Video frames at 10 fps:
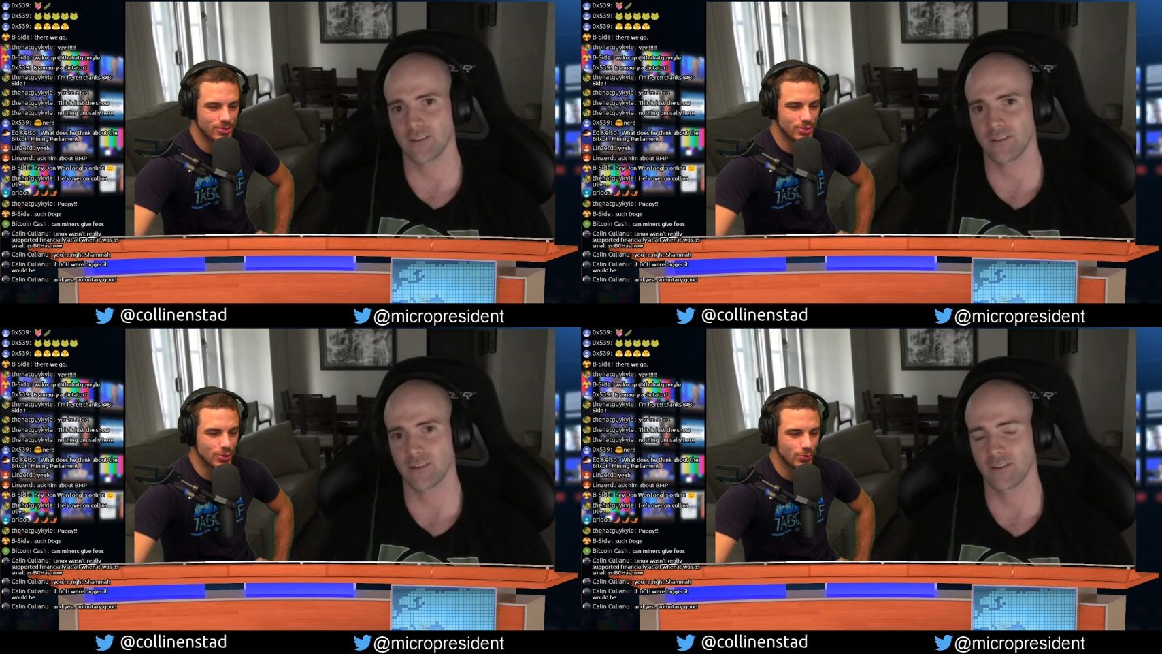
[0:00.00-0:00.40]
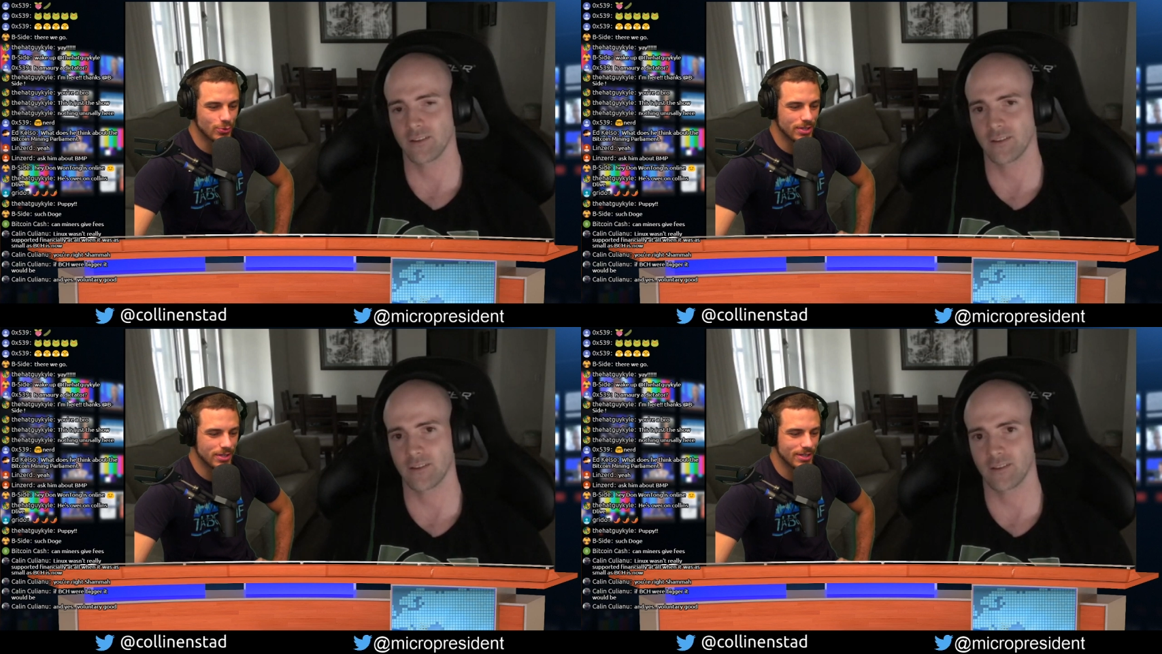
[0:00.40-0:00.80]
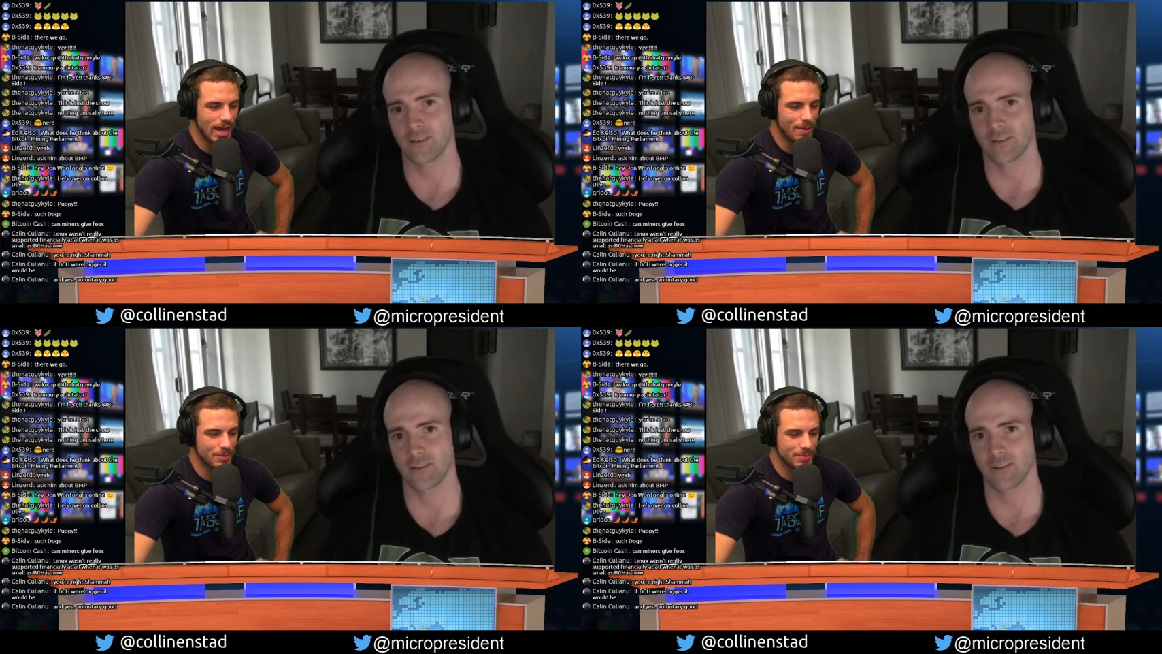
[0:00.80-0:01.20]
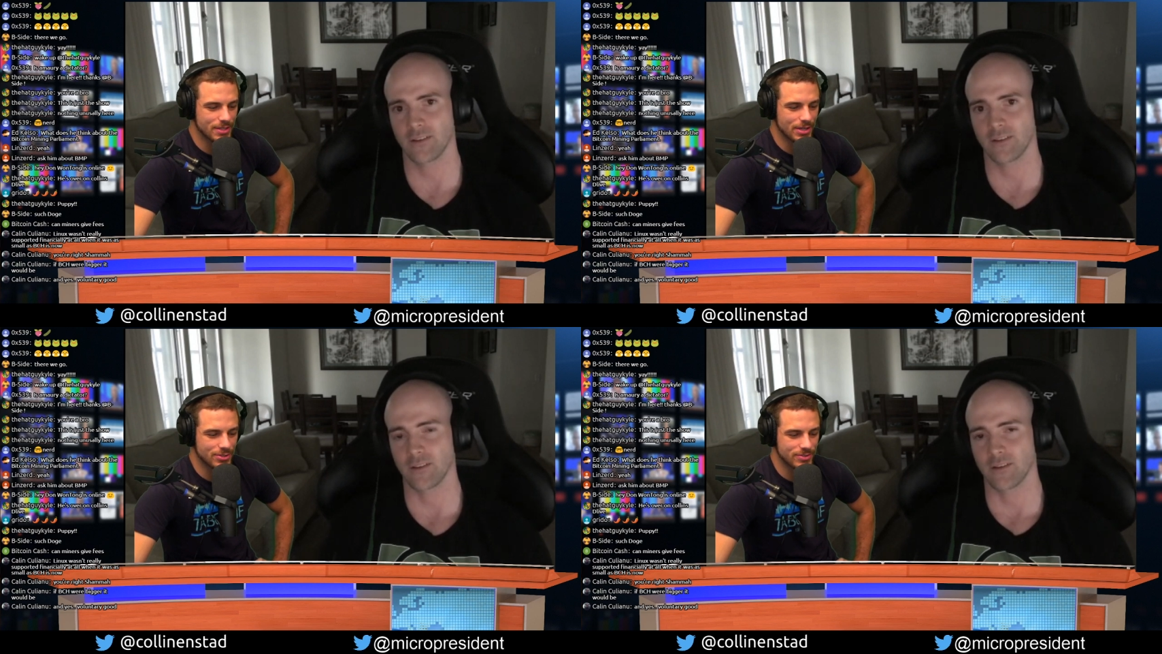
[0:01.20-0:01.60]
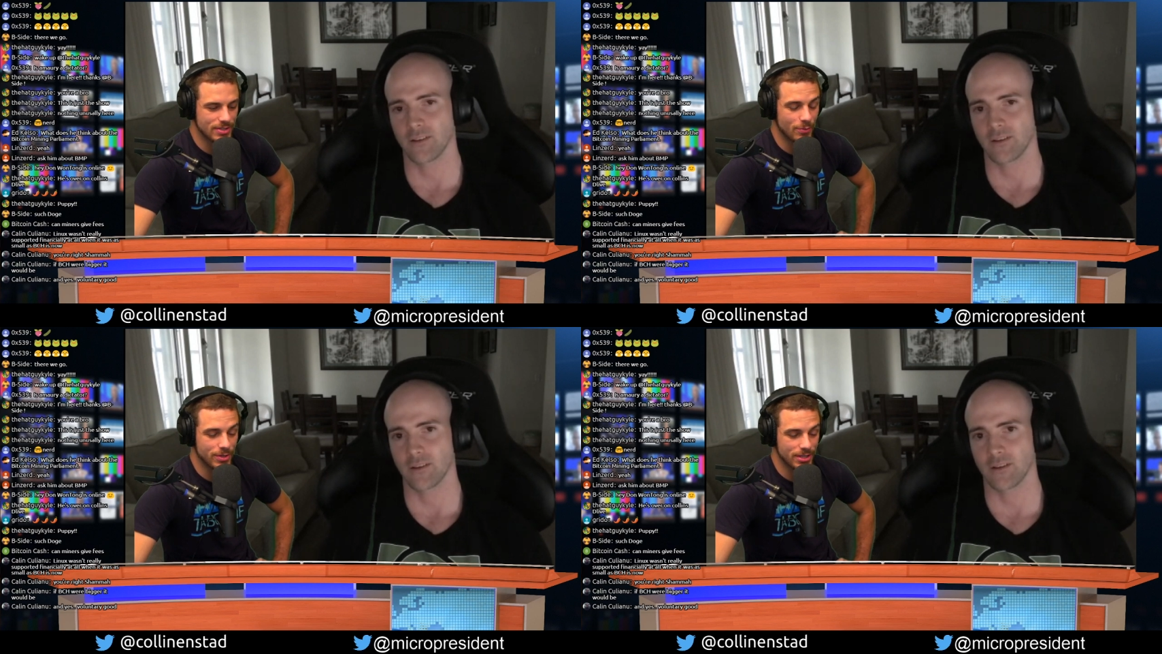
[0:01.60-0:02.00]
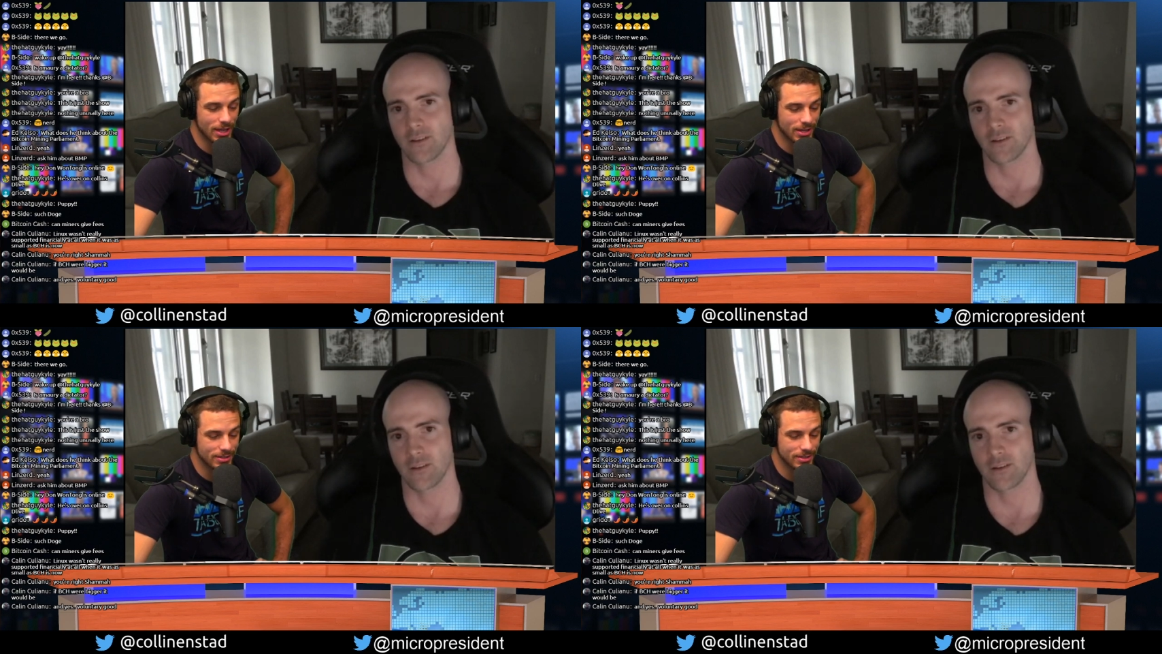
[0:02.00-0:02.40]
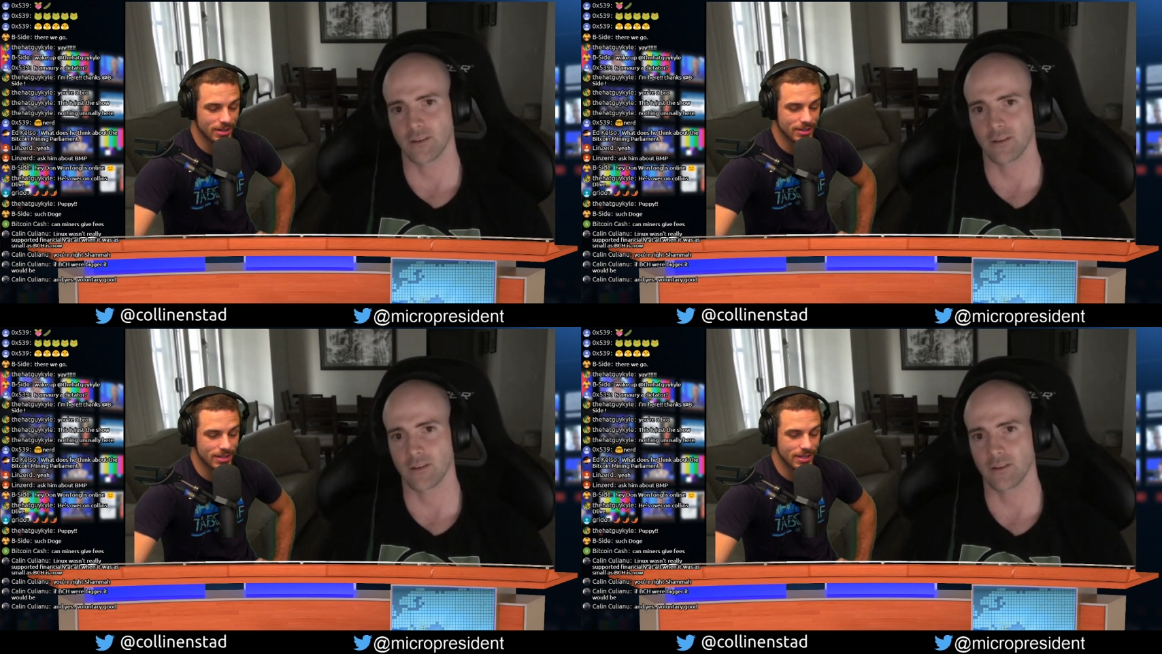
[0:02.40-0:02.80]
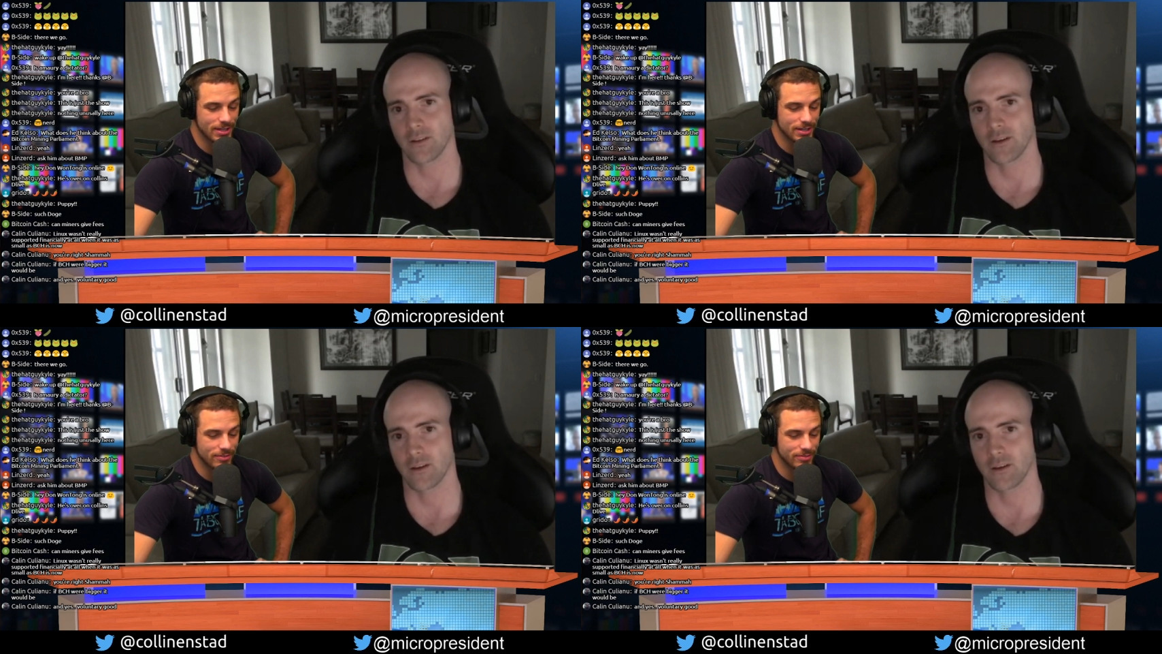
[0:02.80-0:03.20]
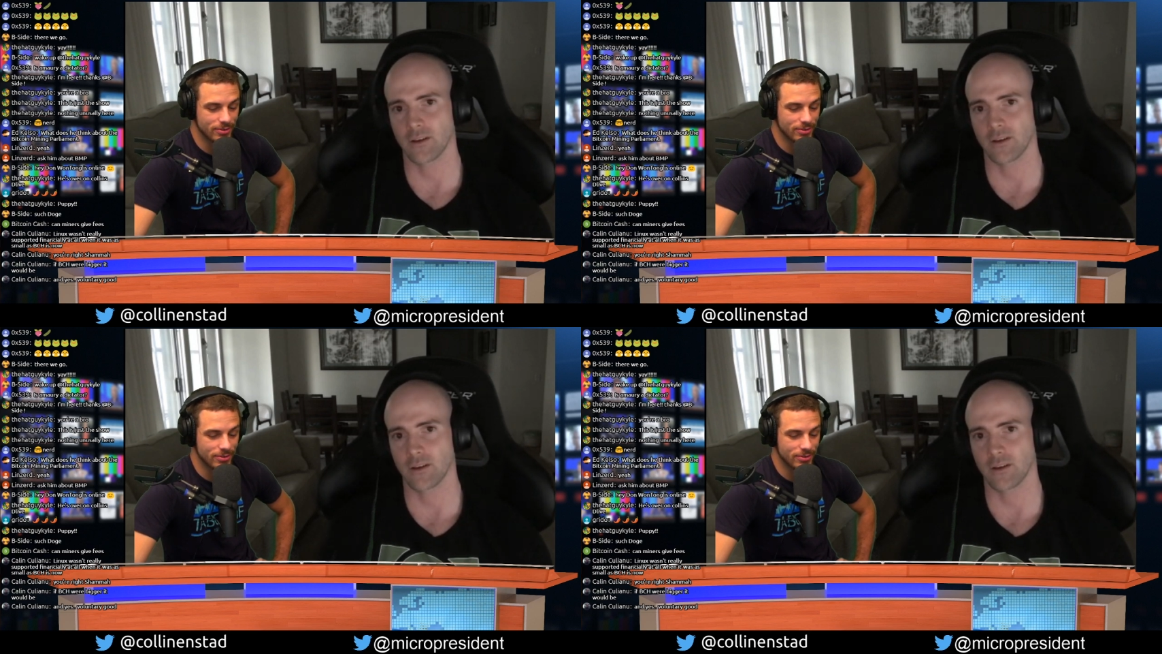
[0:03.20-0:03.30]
Speaker 1: do the optimizations that we can and then if